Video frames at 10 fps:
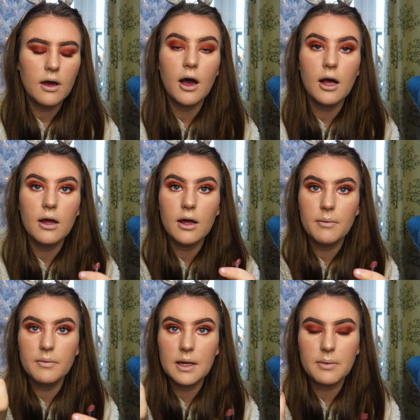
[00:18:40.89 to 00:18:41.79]

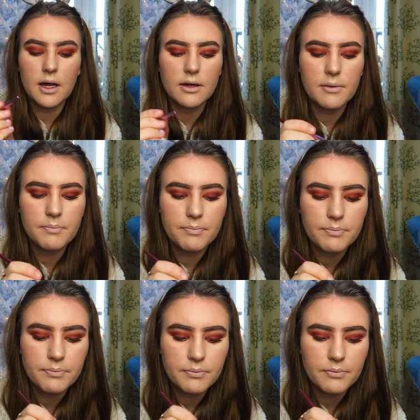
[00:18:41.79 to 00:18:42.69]
um, lip liner.
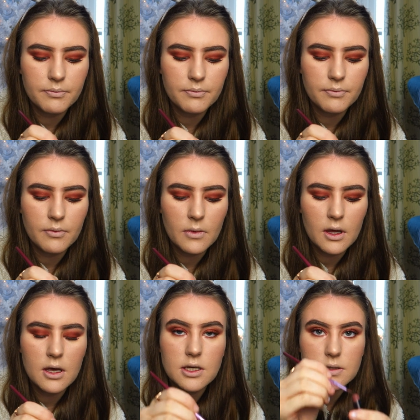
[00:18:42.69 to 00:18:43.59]

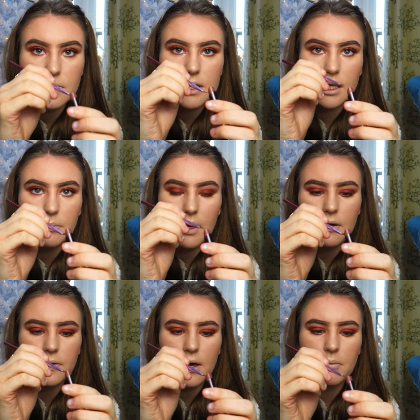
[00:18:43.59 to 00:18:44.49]
So I take a
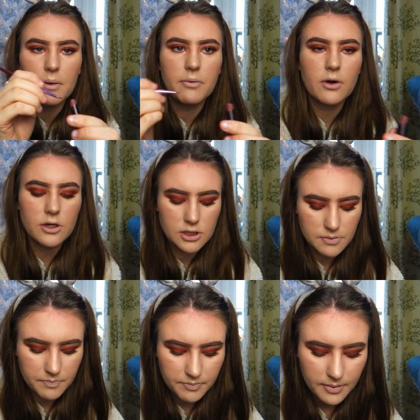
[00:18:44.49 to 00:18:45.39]
bit of that on my
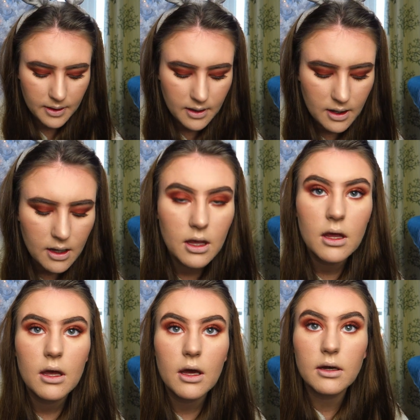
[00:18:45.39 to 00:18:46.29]
brush
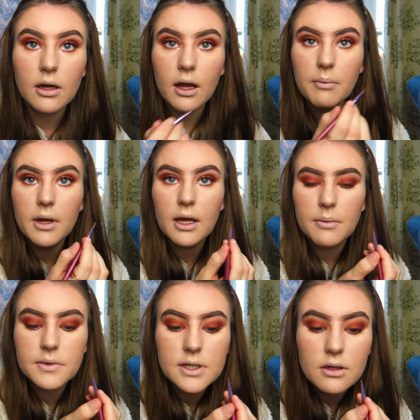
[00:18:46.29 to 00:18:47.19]
and I line my
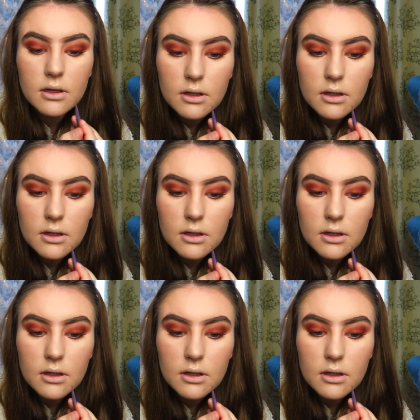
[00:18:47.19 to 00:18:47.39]
lips.